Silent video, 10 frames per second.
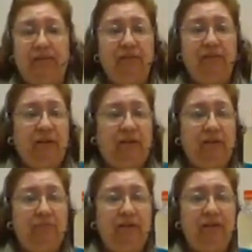is already
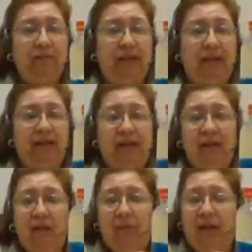pre-made.
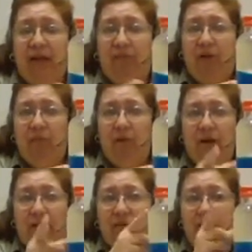We have our
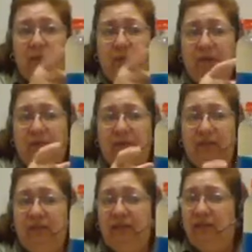water, oil,
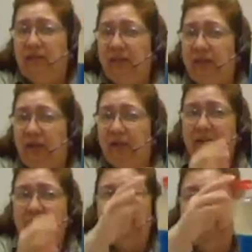and the food coloring
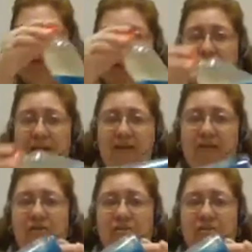down. And you're just